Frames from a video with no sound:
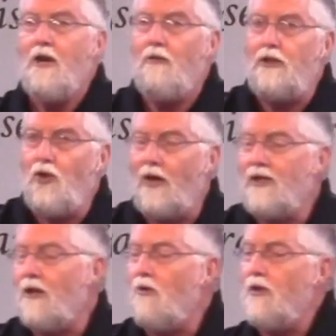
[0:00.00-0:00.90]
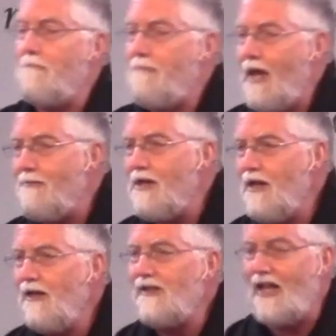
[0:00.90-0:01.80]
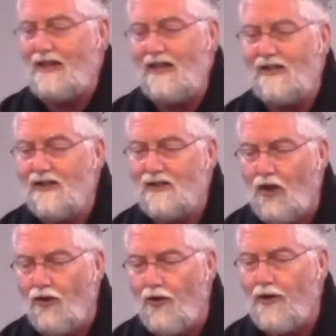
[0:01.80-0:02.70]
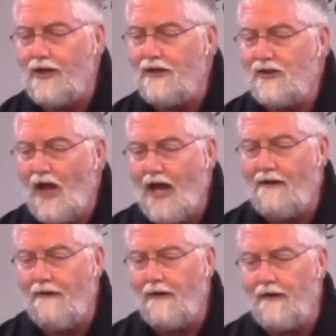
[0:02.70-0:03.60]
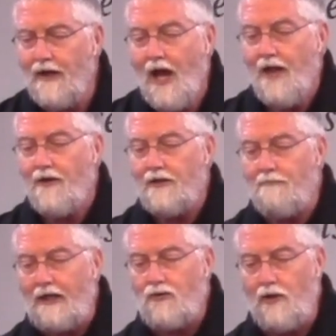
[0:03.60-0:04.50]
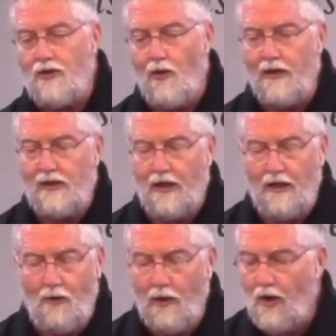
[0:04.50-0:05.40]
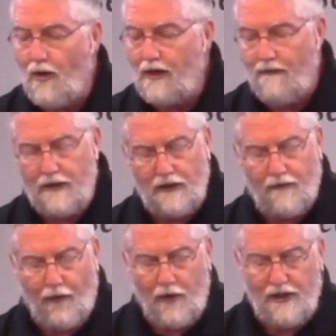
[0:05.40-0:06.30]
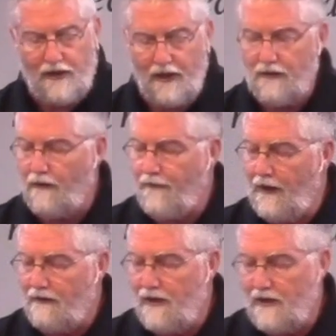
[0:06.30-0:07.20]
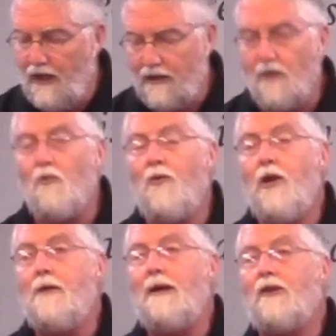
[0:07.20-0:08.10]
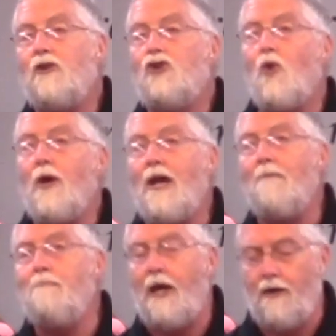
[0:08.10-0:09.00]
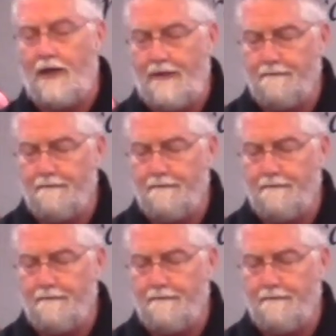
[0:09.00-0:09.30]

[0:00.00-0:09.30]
rejoicing who the baby is, that this is the Lord inside of her. There's much rejoicing. And then we go on to verses 46 through 56, and we read about the joy of Mary.